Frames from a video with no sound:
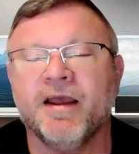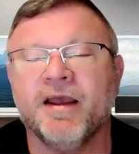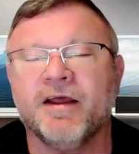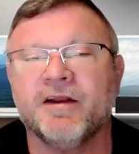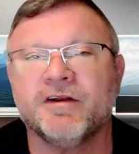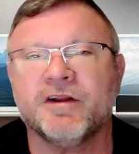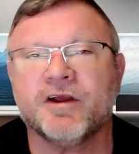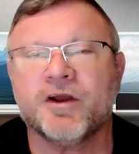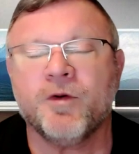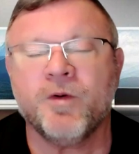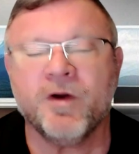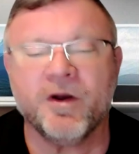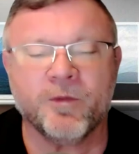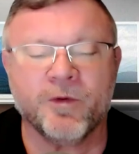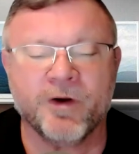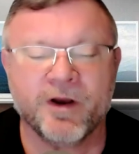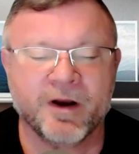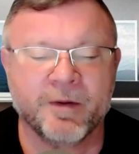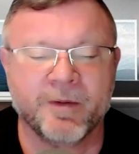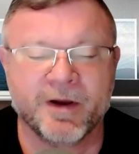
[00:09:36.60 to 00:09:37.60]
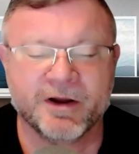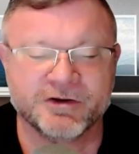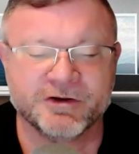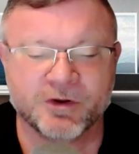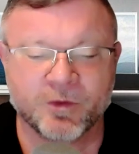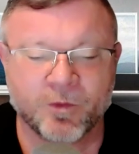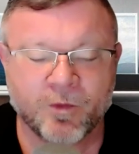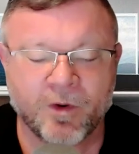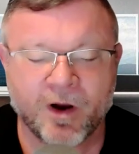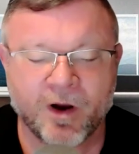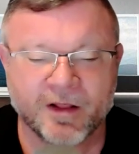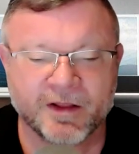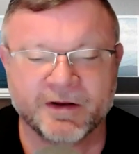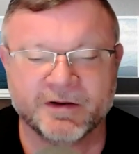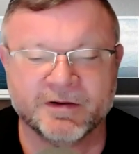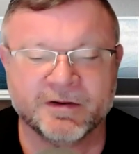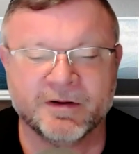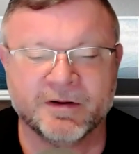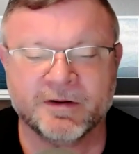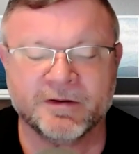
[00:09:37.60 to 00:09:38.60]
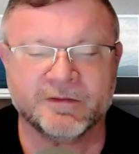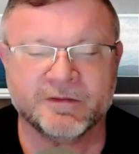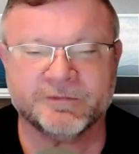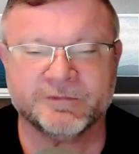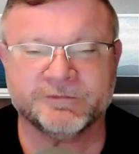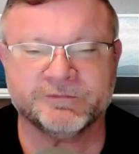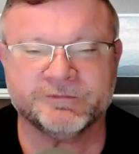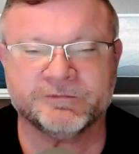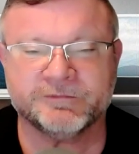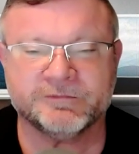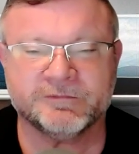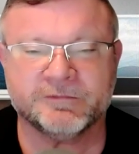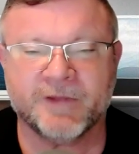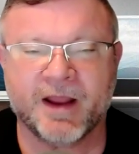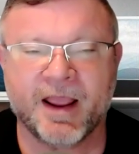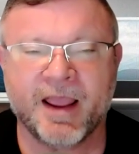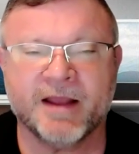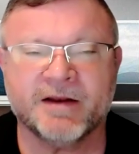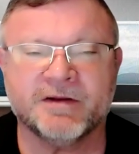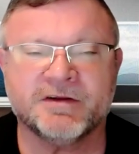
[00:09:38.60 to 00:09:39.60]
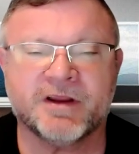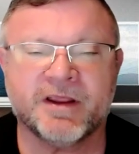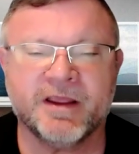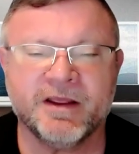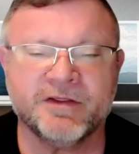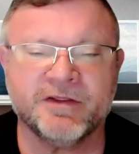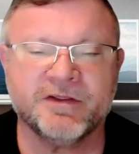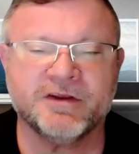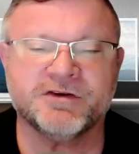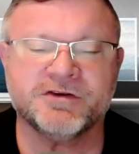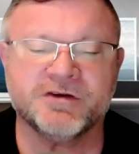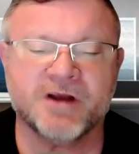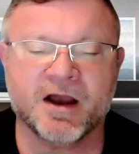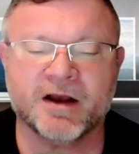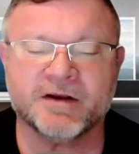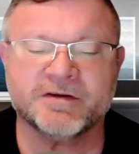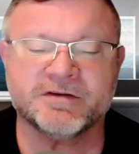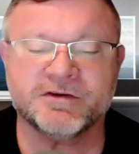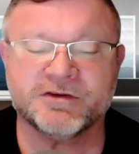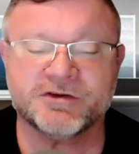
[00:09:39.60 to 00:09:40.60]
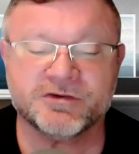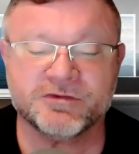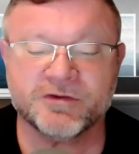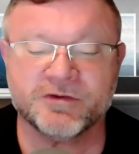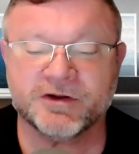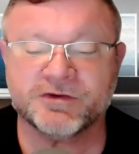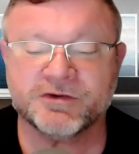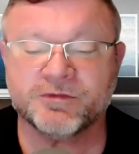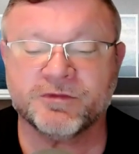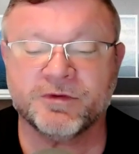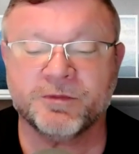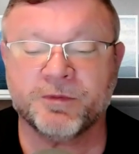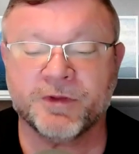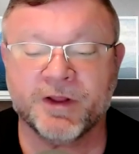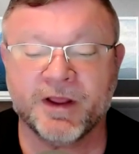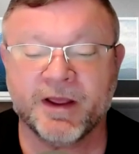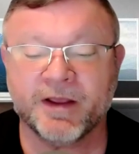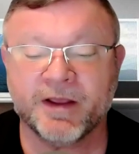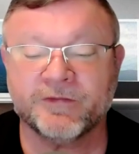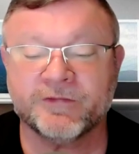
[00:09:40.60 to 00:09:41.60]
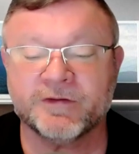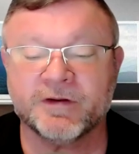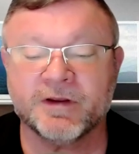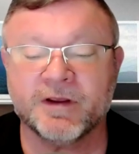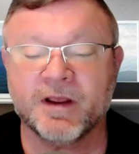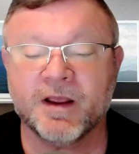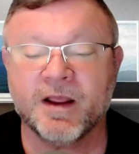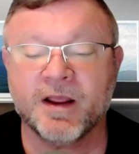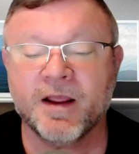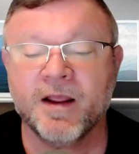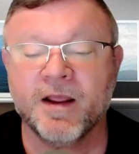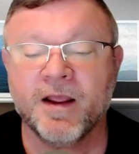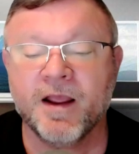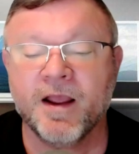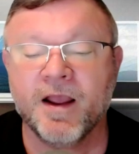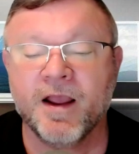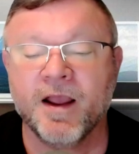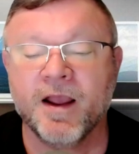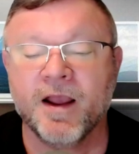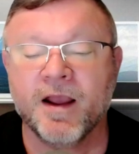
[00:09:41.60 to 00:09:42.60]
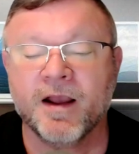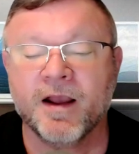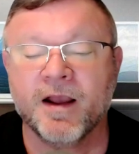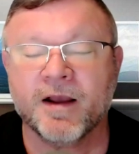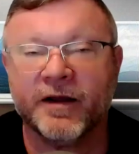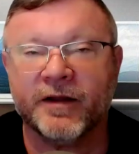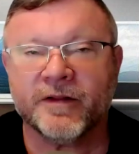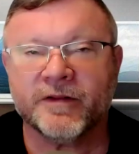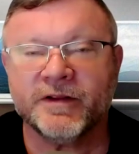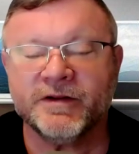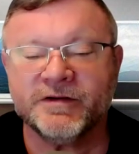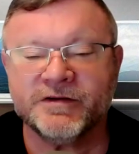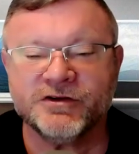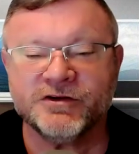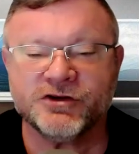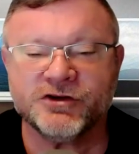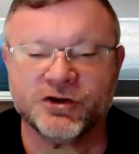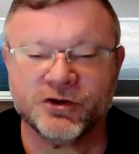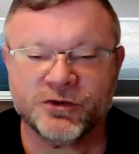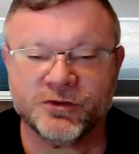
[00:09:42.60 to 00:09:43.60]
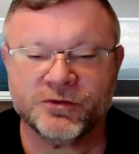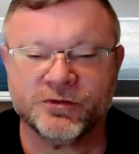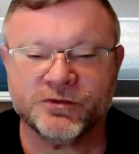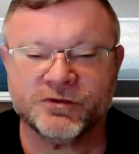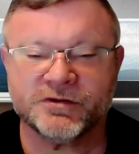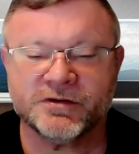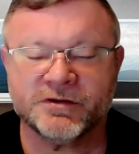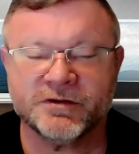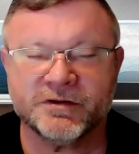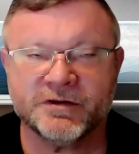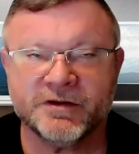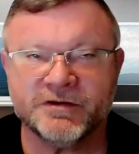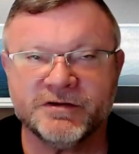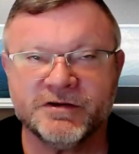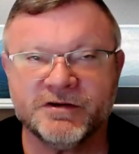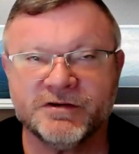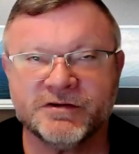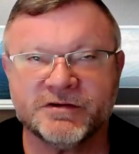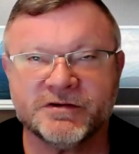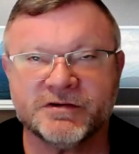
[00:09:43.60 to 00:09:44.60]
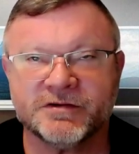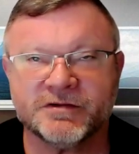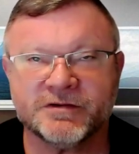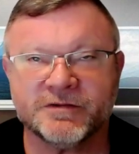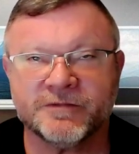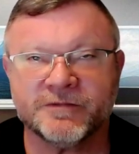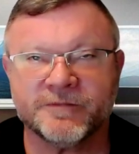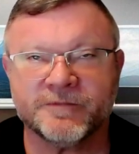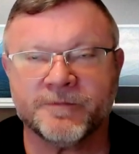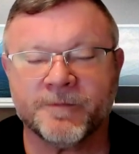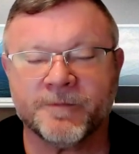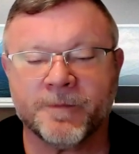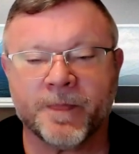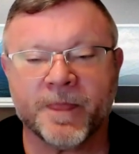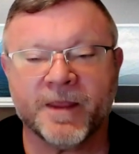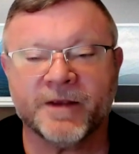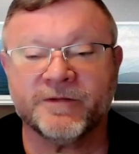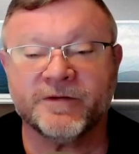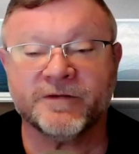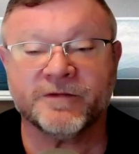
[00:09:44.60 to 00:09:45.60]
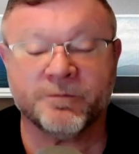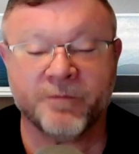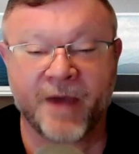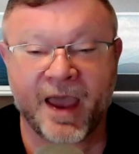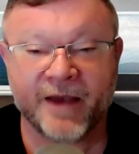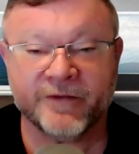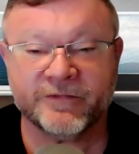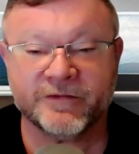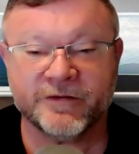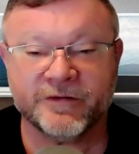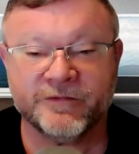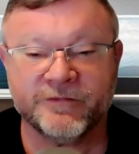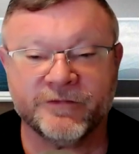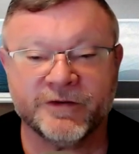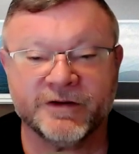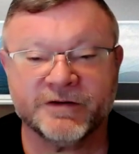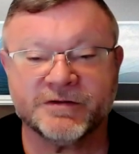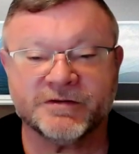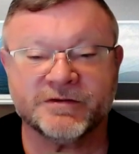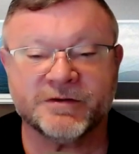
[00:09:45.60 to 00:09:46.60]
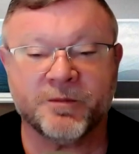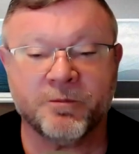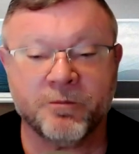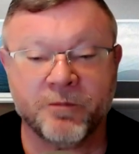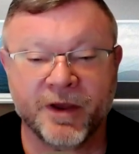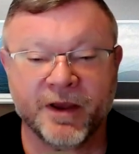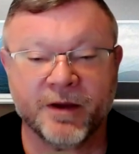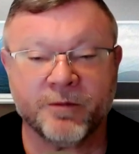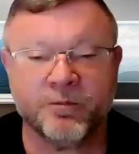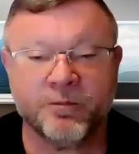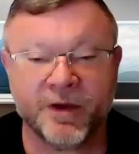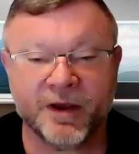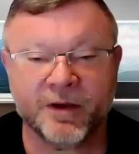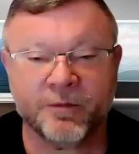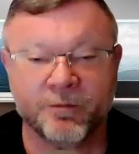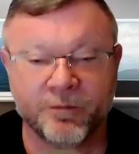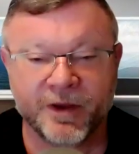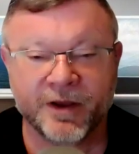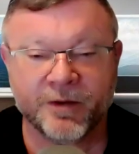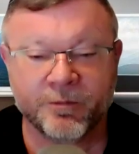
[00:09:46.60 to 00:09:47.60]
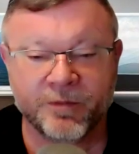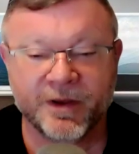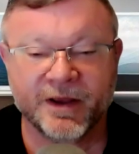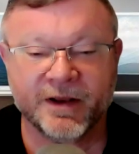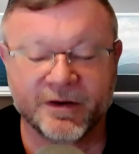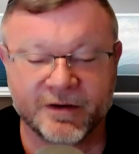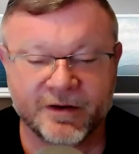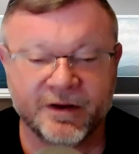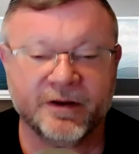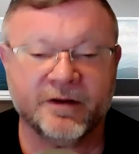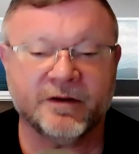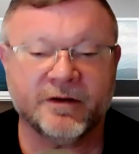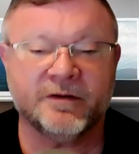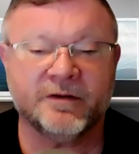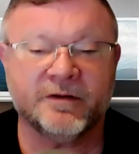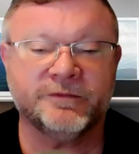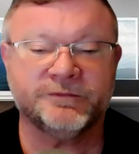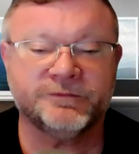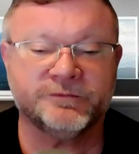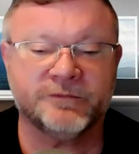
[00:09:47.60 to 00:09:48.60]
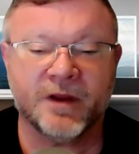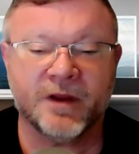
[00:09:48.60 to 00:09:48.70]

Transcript: and quit worrying about your wallet and get the shocks and struts replaced. This is huge. This is massive. This is a big deal.